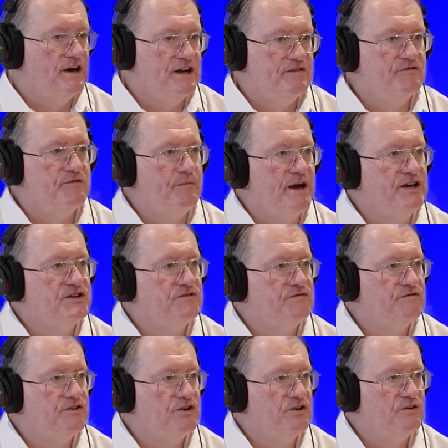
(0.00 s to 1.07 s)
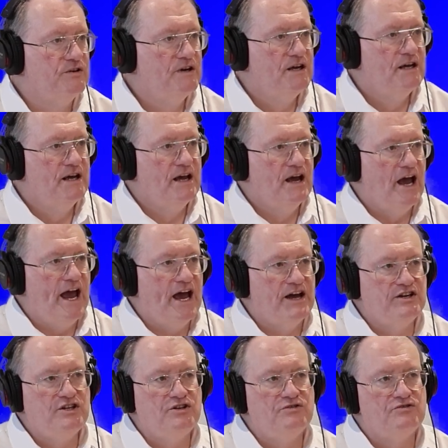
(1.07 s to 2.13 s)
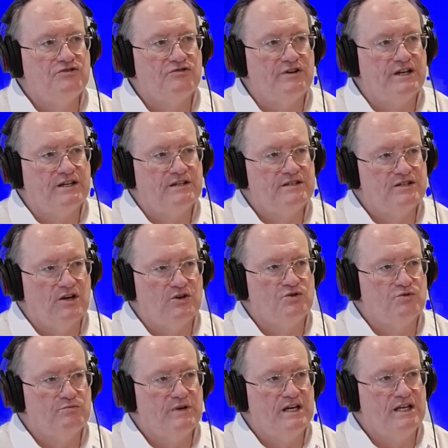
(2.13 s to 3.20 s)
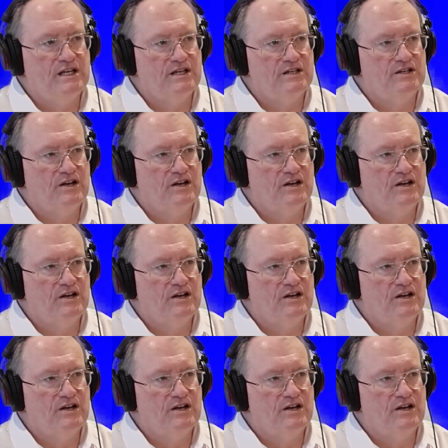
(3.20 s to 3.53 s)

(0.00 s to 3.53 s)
information for you. How do you treat social media?